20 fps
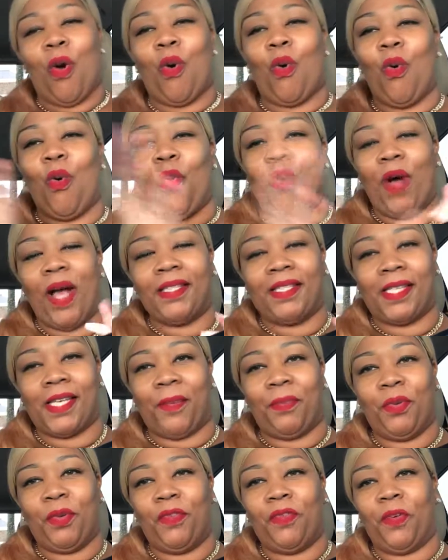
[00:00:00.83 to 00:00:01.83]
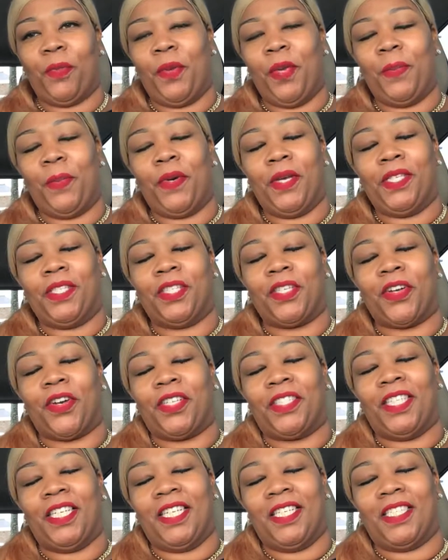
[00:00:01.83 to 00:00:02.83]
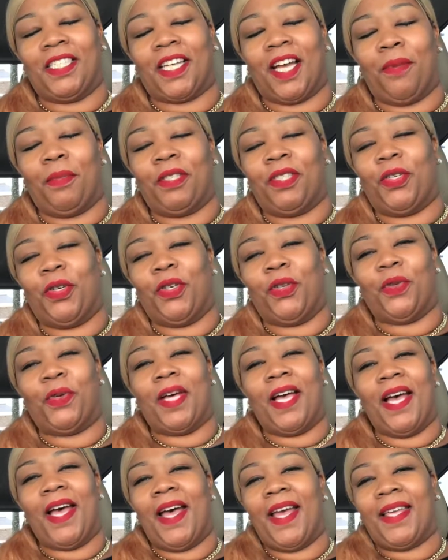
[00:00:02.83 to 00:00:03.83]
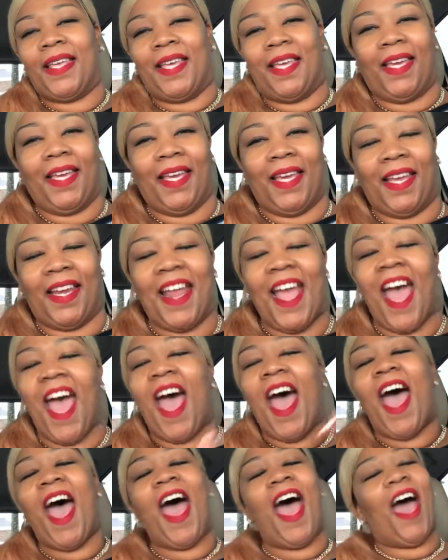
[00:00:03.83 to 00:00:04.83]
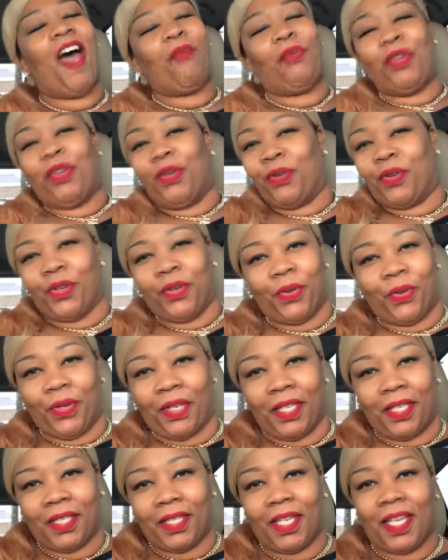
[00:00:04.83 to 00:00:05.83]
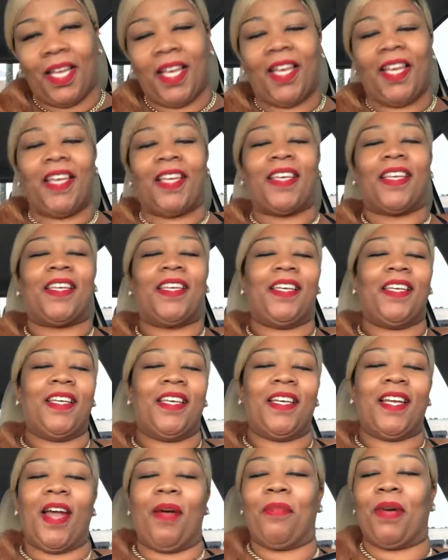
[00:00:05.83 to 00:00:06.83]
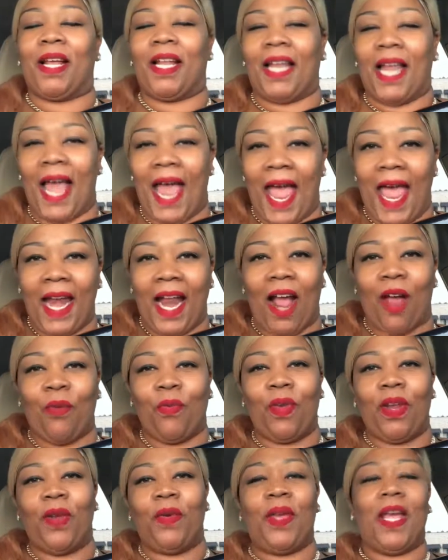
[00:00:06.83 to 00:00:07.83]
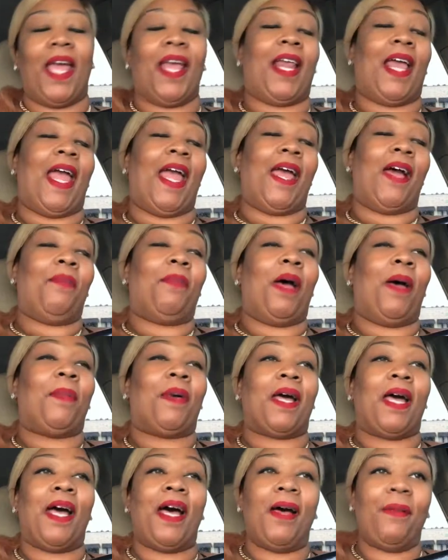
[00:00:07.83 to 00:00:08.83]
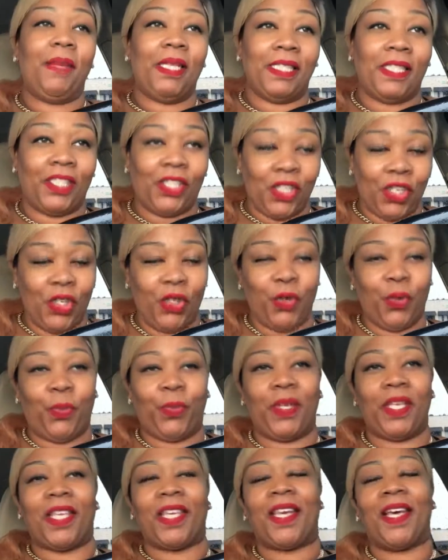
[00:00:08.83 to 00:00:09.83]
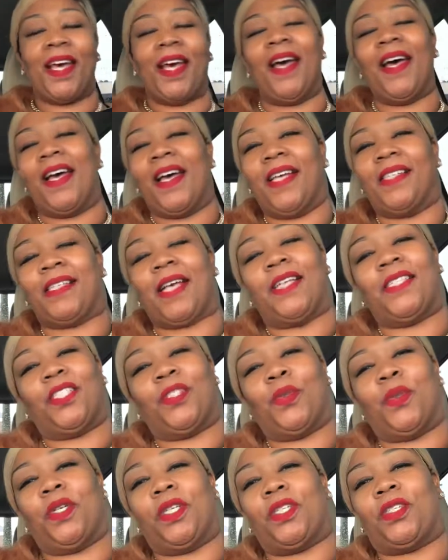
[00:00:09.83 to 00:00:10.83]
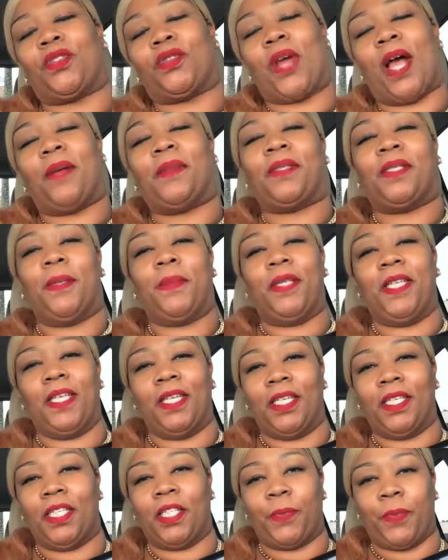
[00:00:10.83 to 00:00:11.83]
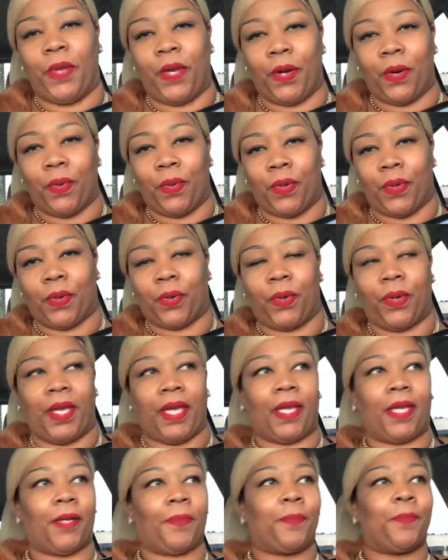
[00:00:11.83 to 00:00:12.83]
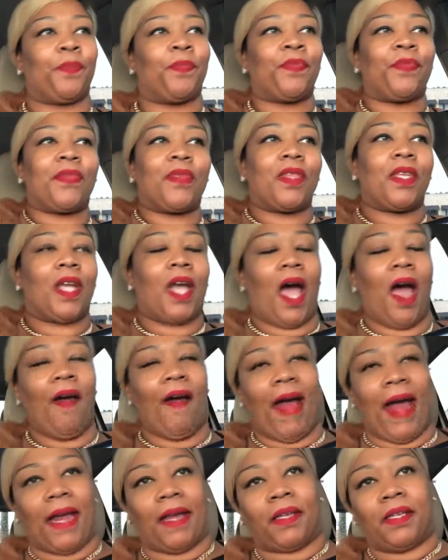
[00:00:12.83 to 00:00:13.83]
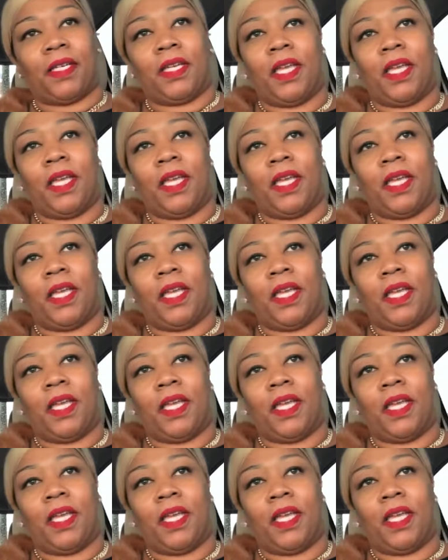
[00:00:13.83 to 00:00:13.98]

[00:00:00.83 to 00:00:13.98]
What's up, beautiful people? It's your girl Tanisha coming to you again. How are you doing? Good. I'm glad. I really am. I'm coming to you because I just wanted to drop something in your spirit real quick. All right.